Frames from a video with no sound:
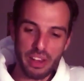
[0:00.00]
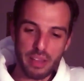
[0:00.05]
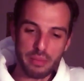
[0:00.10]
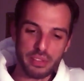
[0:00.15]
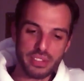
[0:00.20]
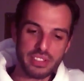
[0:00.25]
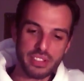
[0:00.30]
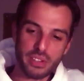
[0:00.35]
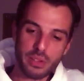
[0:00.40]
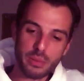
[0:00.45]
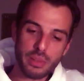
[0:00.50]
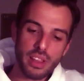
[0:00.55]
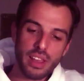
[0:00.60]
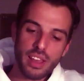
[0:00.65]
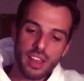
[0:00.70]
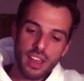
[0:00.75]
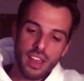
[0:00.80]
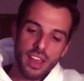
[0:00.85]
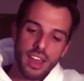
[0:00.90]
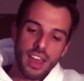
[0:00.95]
I'm a terrible,
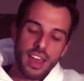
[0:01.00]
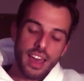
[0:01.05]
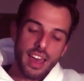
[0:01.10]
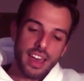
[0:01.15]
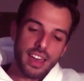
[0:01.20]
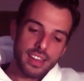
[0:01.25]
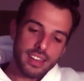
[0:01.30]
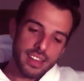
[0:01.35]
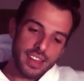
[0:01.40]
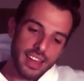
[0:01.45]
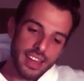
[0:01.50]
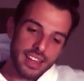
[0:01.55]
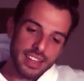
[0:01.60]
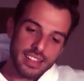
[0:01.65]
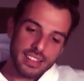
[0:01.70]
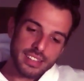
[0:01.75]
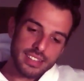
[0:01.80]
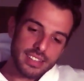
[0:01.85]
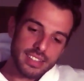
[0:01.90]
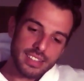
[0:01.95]

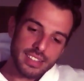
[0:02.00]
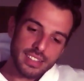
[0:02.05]
and